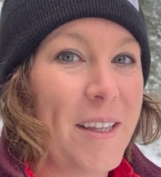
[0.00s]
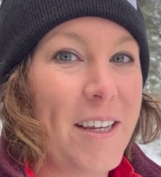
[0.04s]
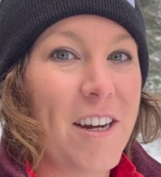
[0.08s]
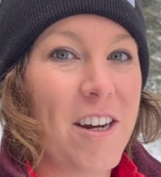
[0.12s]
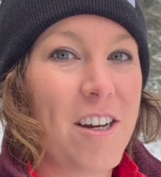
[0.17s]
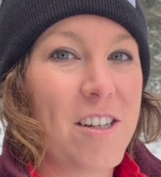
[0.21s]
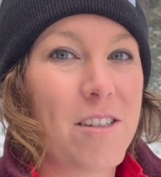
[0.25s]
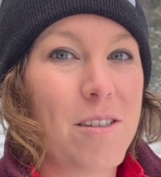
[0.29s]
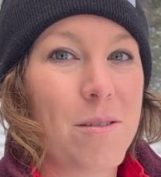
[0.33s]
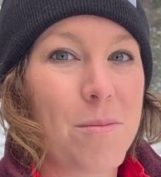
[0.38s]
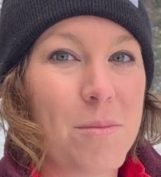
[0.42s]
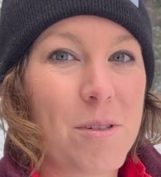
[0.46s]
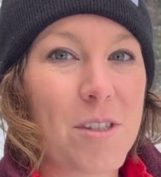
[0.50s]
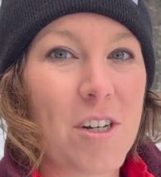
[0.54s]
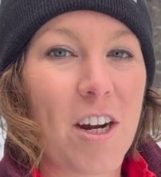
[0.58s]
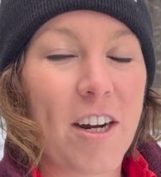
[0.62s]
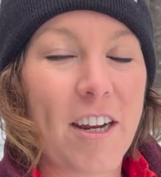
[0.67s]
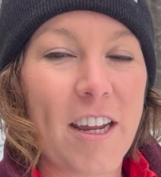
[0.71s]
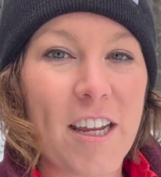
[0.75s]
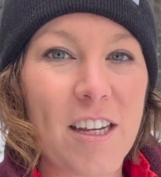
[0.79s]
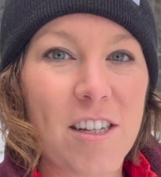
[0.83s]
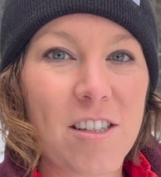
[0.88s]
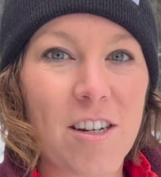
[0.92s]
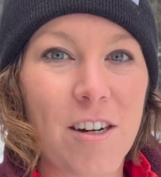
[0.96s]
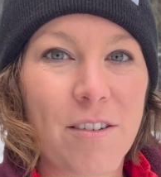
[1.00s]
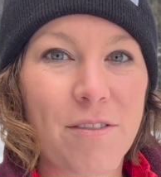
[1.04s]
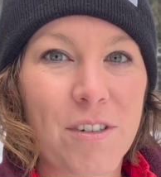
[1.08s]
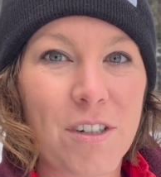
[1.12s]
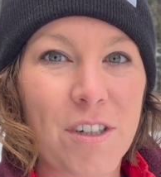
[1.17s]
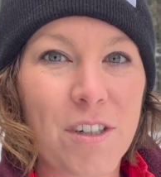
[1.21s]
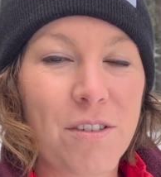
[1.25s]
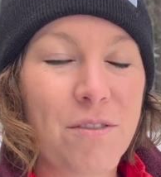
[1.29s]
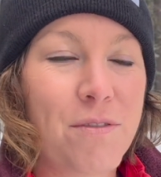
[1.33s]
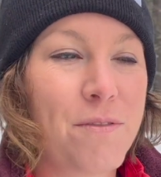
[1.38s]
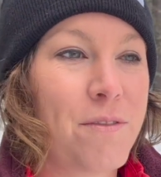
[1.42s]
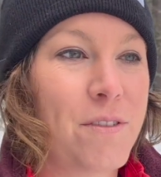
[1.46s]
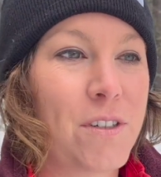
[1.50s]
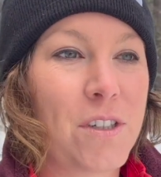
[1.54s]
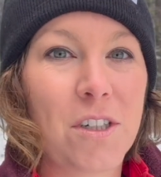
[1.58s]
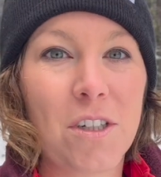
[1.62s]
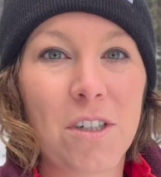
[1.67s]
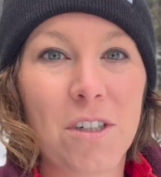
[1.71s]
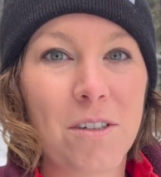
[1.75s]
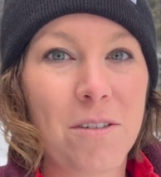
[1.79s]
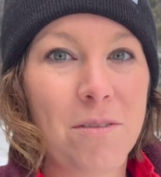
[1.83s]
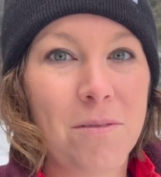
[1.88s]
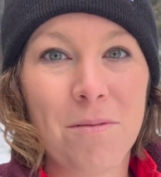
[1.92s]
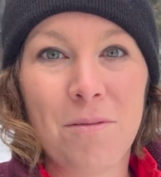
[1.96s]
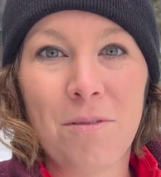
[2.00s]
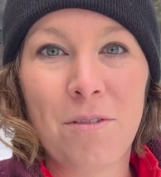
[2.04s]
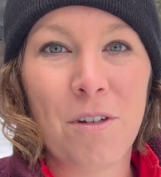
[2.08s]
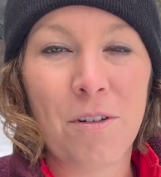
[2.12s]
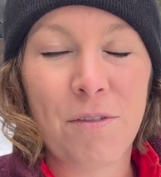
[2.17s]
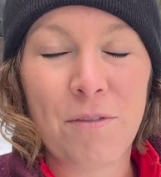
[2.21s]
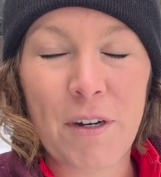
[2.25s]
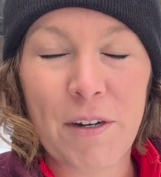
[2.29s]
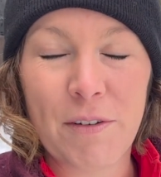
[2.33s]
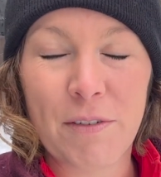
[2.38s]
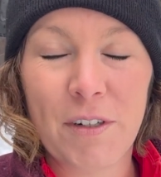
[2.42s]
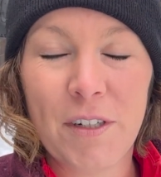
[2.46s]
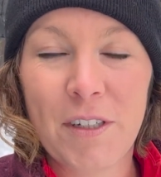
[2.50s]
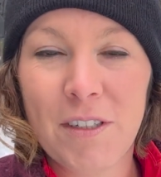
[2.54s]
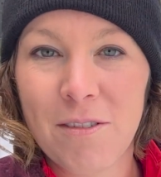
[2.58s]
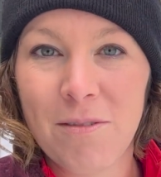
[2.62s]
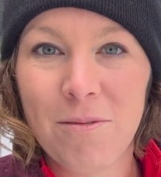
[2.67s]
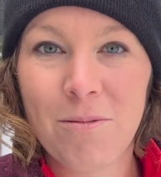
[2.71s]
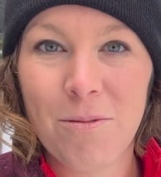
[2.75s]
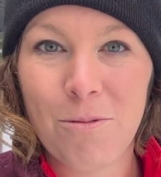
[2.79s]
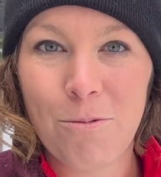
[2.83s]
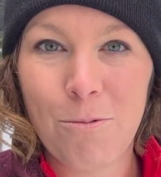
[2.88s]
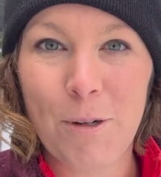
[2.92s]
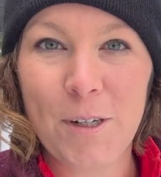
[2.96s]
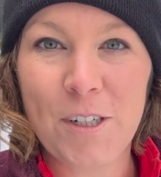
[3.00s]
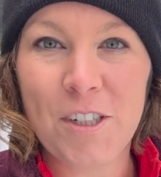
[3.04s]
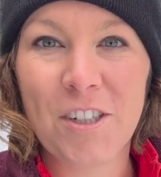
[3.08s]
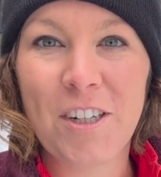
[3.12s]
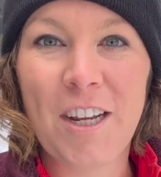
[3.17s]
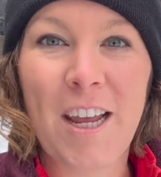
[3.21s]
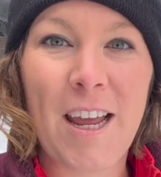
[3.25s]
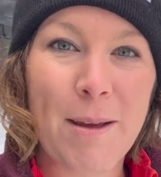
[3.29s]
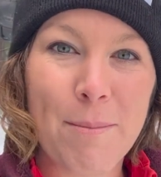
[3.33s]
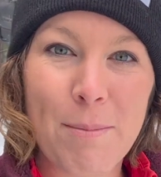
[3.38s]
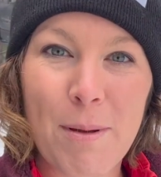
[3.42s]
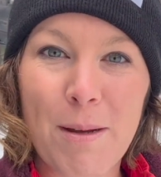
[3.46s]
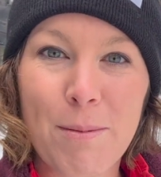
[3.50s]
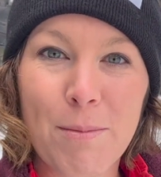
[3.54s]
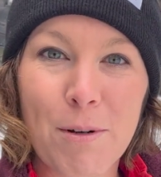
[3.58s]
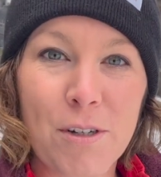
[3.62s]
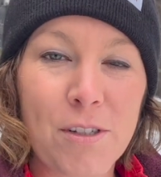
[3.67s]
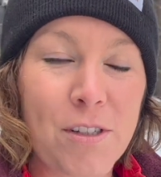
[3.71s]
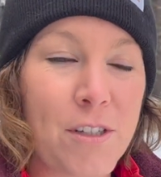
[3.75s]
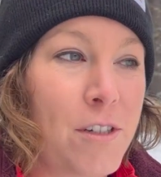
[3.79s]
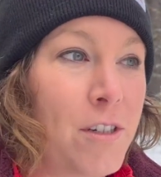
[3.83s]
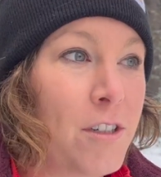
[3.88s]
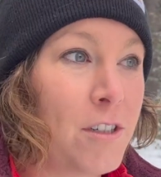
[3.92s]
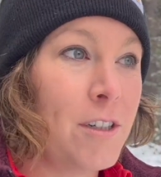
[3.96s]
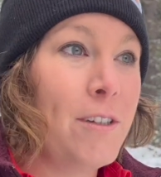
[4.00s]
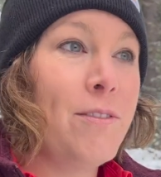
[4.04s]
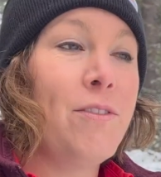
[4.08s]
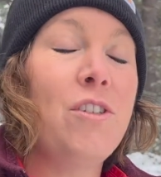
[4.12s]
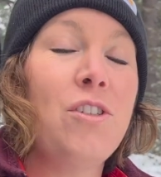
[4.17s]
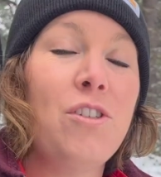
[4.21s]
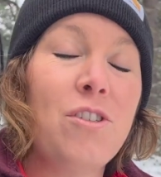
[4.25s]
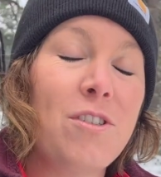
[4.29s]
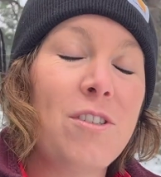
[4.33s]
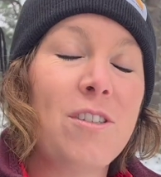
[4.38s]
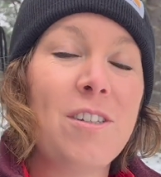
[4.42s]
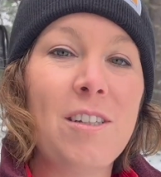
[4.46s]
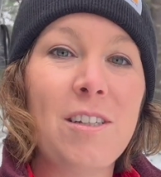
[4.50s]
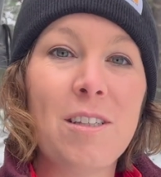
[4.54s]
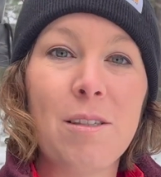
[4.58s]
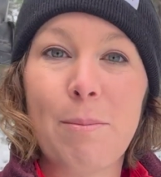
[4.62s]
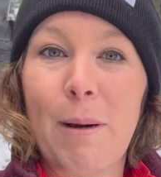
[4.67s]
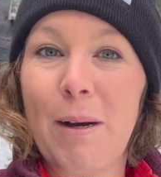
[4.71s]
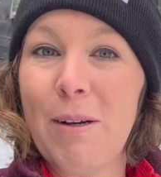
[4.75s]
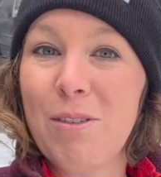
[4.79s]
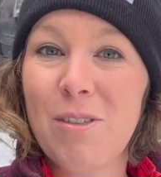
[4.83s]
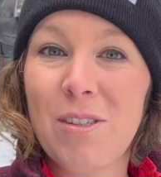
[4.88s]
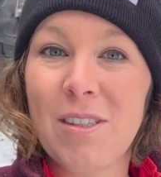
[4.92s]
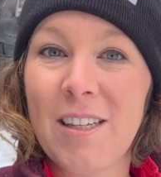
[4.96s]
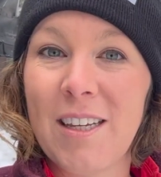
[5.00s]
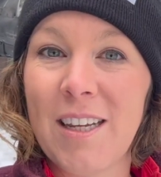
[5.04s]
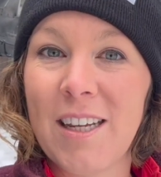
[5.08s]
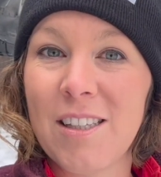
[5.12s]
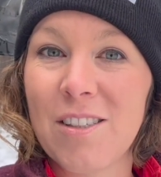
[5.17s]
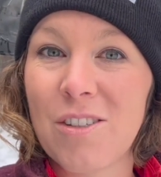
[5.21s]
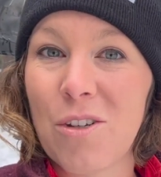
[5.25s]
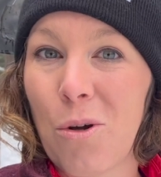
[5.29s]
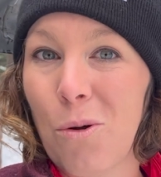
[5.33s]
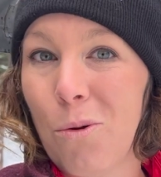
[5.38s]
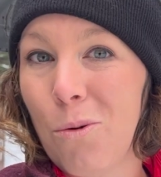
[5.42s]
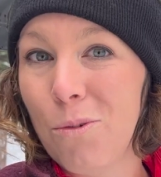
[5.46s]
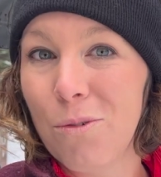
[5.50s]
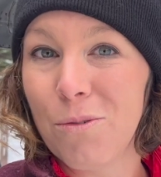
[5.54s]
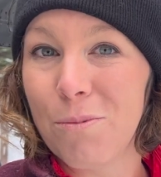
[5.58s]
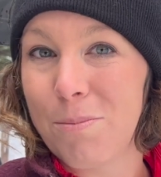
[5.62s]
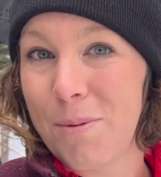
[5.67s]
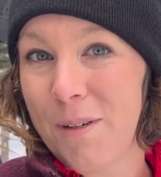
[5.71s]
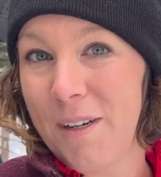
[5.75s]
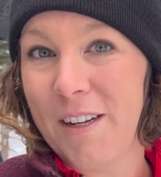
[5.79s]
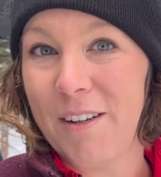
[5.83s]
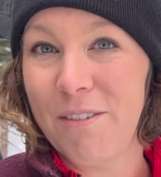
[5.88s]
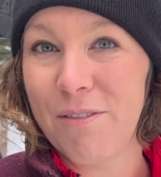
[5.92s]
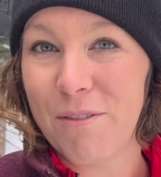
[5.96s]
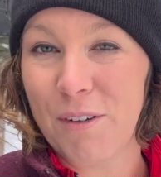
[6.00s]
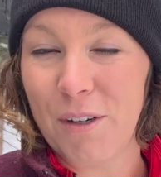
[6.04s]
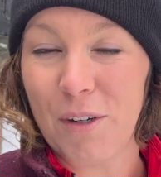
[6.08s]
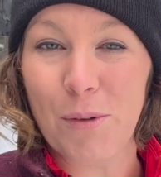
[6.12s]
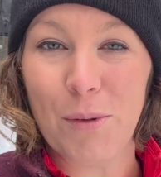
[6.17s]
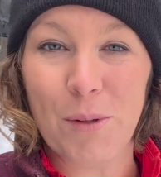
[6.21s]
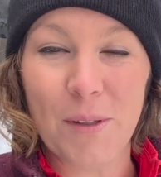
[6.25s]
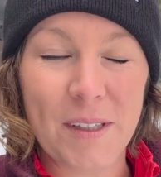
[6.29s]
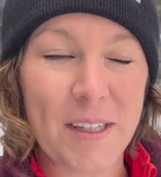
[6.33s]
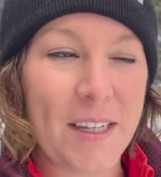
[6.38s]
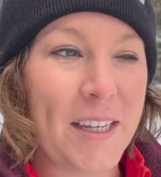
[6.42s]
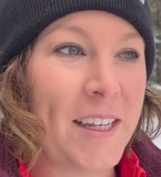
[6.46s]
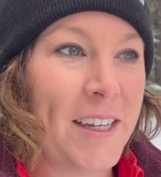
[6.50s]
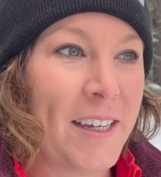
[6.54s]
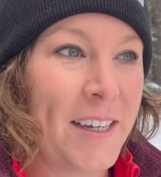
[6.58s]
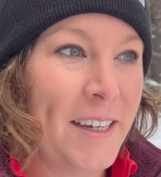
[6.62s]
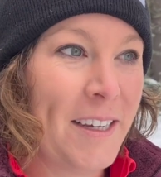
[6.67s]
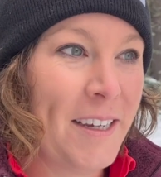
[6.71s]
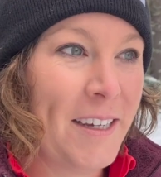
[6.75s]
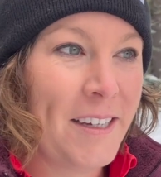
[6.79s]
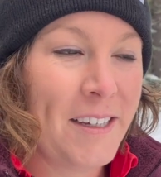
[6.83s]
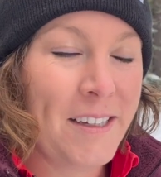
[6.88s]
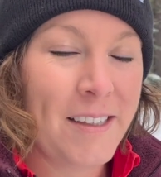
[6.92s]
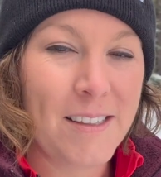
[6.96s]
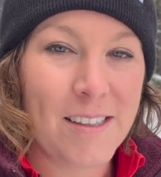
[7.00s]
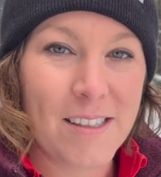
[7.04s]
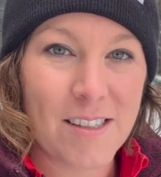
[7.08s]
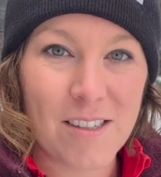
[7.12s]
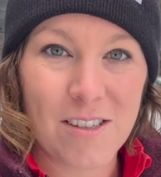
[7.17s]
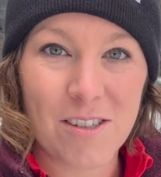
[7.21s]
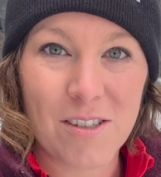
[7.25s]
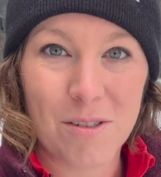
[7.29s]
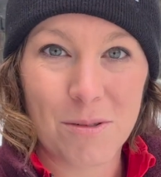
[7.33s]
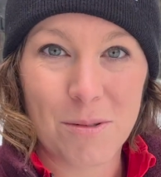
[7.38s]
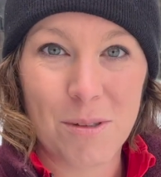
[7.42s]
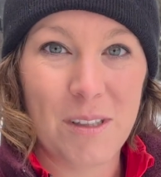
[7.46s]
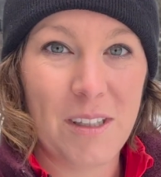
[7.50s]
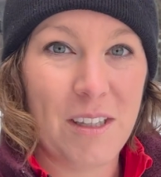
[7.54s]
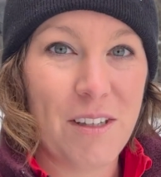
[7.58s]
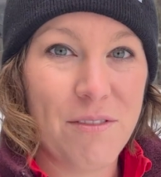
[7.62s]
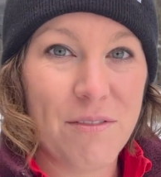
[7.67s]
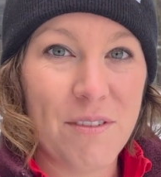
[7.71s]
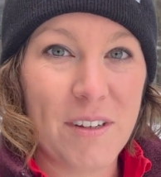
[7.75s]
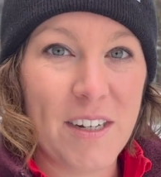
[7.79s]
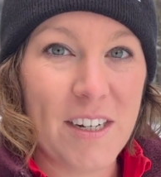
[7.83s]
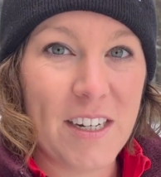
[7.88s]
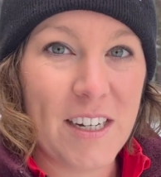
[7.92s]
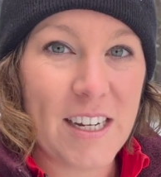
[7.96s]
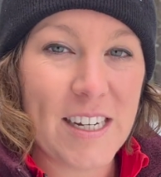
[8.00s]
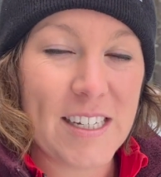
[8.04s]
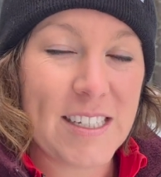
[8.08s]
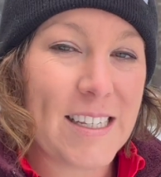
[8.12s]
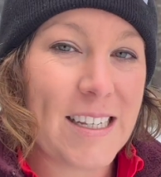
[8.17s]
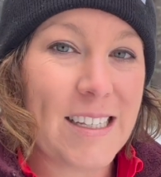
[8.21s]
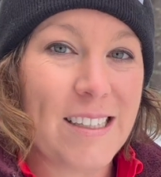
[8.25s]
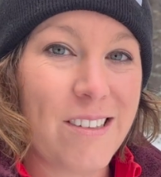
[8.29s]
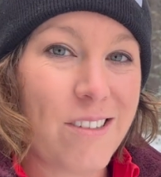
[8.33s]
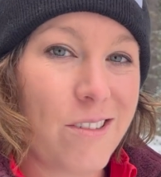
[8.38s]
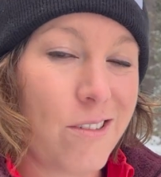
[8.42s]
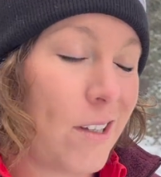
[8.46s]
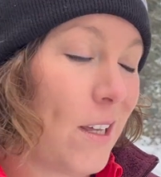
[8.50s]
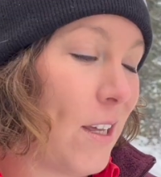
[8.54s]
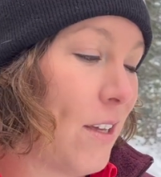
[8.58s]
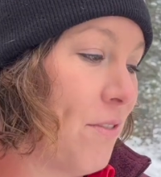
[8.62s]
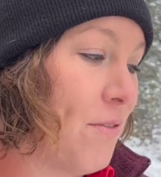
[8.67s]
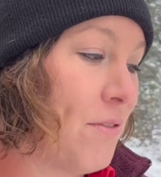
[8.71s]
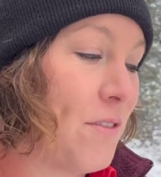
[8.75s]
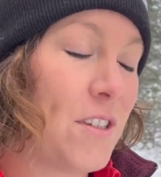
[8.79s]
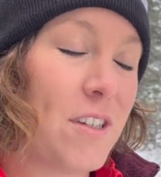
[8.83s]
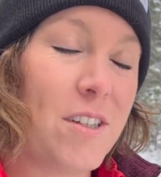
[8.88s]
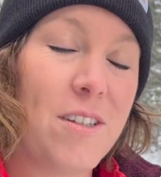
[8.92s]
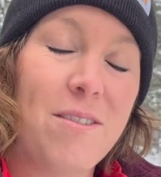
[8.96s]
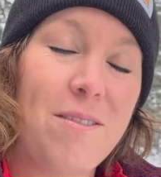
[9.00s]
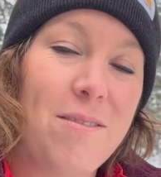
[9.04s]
awesome stocking stuffer for their favorite winter camping person, or even just a spouse that gets cold pretty frequently. This is a really fun and easy little gift